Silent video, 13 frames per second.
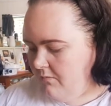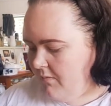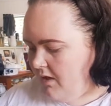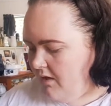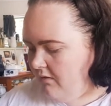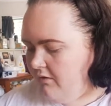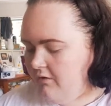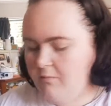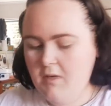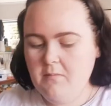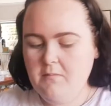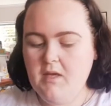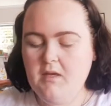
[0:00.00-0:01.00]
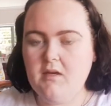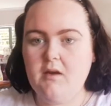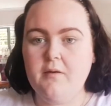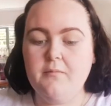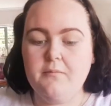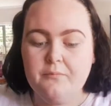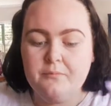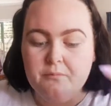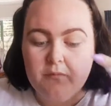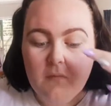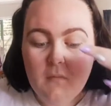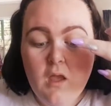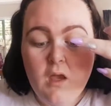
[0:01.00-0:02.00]
A lot of my makeup
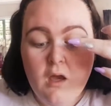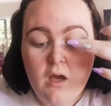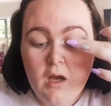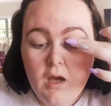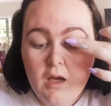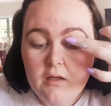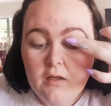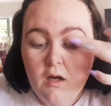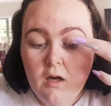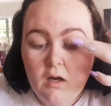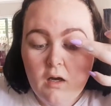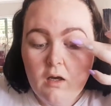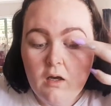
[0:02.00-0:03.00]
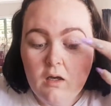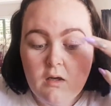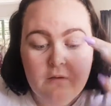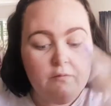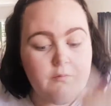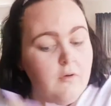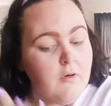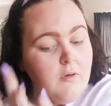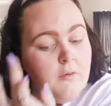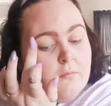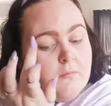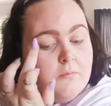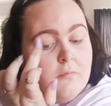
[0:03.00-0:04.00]
I got
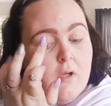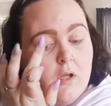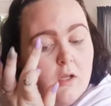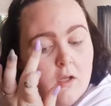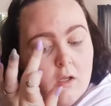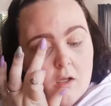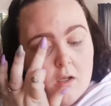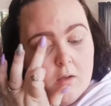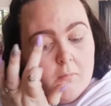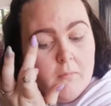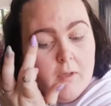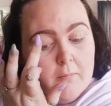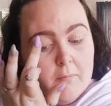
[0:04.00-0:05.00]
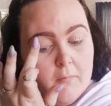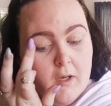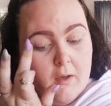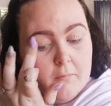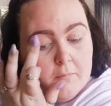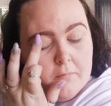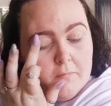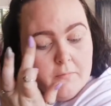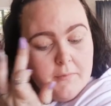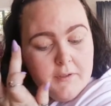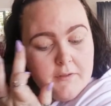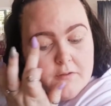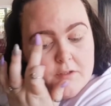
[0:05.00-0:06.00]
from my mum
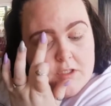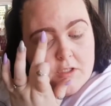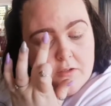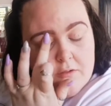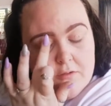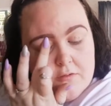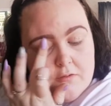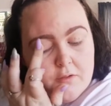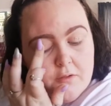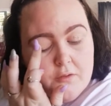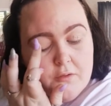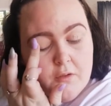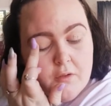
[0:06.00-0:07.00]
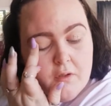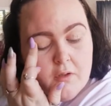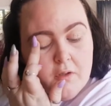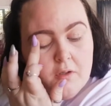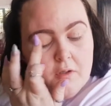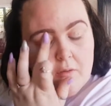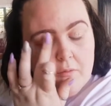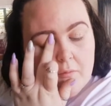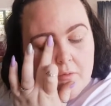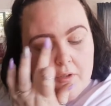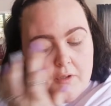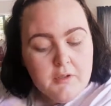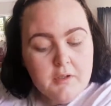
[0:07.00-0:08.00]
because she used to
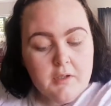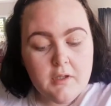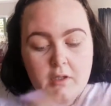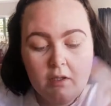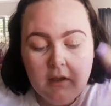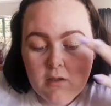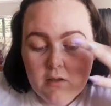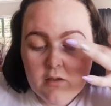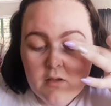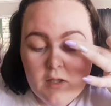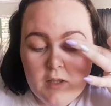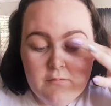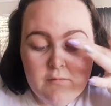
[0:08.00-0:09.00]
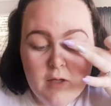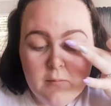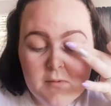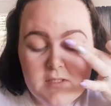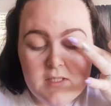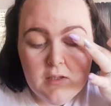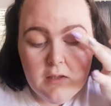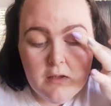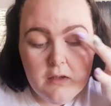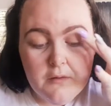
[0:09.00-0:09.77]
work in a pharmacy.